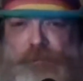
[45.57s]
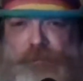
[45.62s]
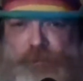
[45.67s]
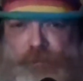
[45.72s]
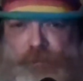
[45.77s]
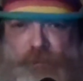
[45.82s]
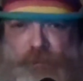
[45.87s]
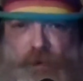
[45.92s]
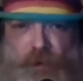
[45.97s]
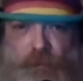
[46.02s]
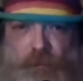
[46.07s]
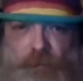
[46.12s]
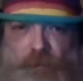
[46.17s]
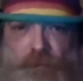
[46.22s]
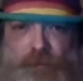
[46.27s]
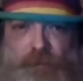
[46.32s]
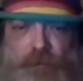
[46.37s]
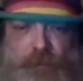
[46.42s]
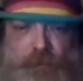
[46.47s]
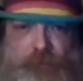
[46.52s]
James
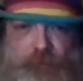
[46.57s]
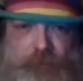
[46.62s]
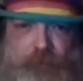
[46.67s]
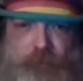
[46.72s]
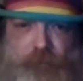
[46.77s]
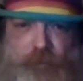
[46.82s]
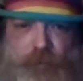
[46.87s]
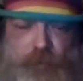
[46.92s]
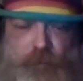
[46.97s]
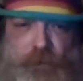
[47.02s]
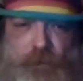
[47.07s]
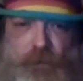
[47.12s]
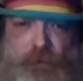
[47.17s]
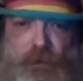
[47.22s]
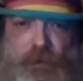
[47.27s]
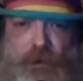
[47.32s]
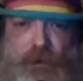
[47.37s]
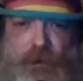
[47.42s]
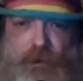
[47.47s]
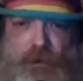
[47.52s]
from the
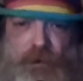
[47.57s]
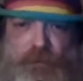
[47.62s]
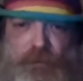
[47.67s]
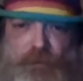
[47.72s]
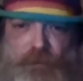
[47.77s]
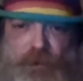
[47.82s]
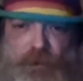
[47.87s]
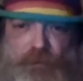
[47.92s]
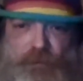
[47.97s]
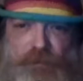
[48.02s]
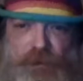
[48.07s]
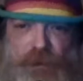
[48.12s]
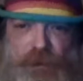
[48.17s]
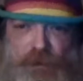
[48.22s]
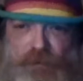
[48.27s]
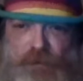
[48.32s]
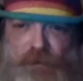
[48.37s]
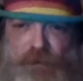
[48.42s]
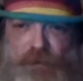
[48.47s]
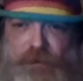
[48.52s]
UK, and we have
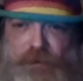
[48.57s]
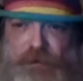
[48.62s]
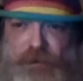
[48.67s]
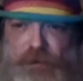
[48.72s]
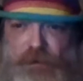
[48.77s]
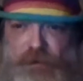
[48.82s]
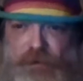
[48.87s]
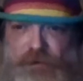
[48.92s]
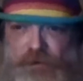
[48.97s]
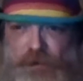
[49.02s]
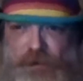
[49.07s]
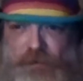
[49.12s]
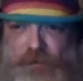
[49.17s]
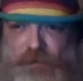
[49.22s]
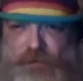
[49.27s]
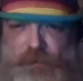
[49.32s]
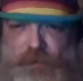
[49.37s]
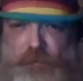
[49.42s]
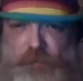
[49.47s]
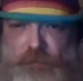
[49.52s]
Evan in the
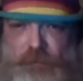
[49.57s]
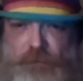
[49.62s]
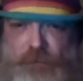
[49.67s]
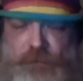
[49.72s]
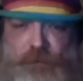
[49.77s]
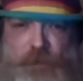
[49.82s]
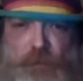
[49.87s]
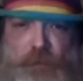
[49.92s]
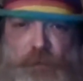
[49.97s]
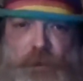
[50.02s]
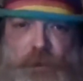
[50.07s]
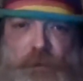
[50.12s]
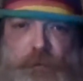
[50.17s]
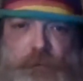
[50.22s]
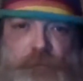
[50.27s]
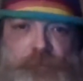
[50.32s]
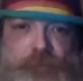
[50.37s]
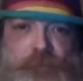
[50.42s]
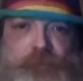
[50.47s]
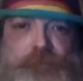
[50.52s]
chat from Germany.
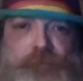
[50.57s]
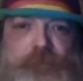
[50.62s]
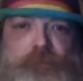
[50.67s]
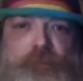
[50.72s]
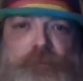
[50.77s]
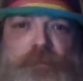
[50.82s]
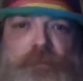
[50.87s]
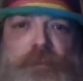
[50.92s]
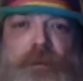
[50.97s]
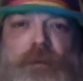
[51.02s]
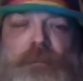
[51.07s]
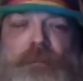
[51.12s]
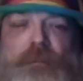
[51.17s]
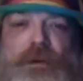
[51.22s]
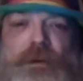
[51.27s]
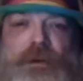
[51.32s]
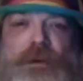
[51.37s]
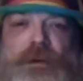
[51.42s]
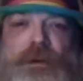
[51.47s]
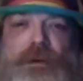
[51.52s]

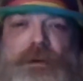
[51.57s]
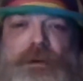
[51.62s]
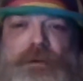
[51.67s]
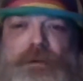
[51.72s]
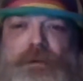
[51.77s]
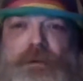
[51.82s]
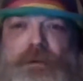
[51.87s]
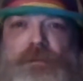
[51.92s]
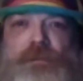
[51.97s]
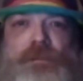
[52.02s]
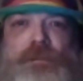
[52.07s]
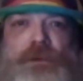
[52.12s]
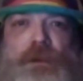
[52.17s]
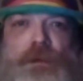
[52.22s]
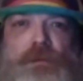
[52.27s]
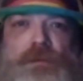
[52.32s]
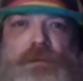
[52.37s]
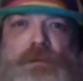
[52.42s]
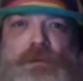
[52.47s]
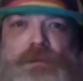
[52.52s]
But
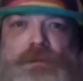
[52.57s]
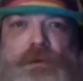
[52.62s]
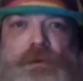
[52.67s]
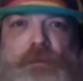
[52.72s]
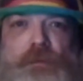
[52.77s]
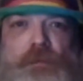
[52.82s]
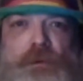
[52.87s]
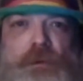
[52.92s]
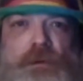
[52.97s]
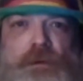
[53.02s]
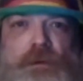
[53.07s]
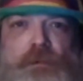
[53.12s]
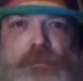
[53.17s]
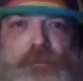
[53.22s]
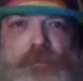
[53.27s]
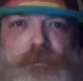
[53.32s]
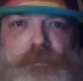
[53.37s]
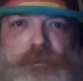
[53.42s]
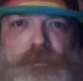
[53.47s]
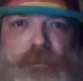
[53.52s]
James is
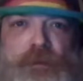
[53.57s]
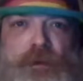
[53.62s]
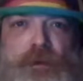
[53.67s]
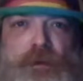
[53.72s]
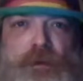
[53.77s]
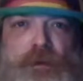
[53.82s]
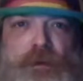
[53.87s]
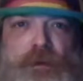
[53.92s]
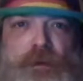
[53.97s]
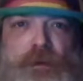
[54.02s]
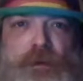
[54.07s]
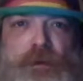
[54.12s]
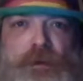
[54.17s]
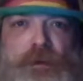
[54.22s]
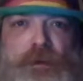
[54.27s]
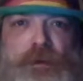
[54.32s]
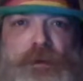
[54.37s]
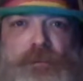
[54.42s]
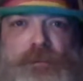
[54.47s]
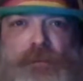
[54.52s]
from
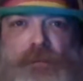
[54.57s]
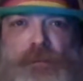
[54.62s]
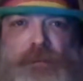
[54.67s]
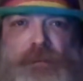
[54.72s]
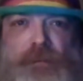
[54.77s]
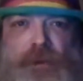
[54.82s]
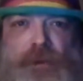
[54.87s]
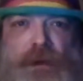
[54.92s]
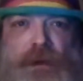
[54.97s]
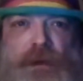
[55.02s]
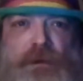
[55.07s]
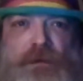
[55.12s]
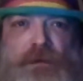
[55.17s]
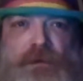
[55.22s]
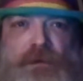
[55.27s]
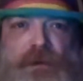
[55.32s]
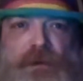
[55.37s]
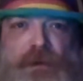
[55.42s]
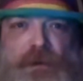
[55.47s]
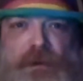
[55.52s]

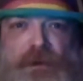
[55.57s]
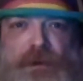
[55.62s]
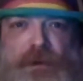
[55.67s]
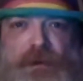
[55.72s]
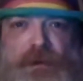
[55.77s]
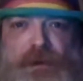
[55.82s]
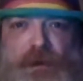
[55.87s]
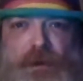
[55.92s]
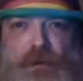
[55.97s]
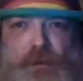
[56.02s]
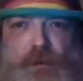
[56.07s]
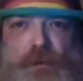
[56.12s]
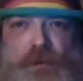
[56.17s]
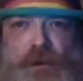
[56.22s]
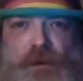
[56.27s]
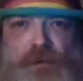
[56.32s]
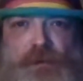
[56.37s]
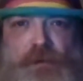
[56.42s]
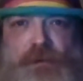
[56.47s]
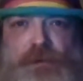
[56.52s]
Reality
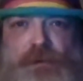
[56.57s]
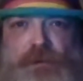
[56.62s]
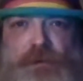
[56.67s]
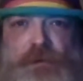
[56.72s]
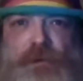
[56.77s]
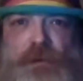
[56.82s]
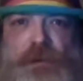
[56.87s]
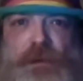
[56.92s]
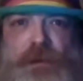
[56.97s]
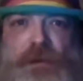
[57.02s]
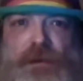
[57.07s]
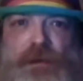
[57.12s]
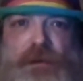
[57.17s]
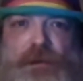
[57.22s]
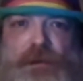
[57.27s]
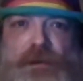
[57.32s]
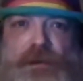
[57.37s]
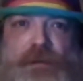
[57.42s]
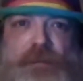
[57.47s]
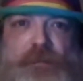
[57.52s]
Explorations, and
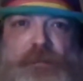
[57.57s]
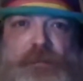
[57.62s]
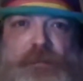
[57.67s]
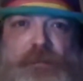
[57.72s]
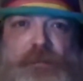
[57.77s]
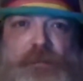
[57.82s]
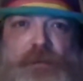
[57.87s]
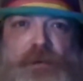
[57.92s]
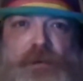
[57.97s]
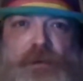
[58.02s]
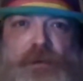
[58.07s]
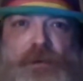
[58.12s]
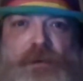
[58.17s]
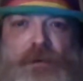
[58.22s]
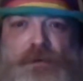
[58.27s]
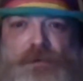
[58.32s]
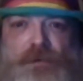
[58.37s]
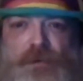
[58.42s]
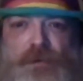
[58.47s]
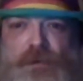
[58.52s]

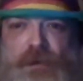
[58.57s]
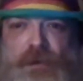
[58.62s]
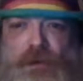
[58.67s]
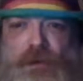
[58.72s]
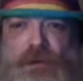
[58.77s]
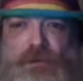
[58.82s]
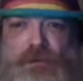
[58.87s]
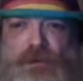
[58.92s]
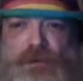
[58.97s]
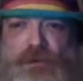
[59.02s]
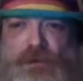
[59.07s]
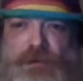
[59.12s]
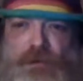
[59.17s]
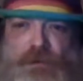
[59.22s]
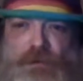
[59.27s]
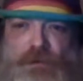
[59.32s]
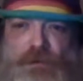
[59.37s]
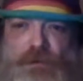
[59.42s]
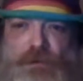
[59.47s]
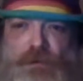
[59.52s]
if you would like to
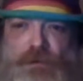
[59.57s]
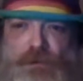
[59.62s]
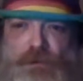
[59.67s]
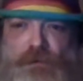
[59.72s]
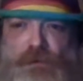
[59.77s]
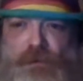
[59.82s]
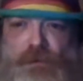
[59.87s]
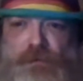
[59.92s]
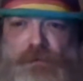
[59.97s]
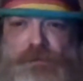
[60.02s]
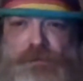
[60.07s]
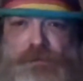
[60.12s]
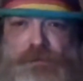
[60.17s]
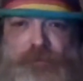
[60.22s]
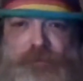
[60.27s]
introduce yourself.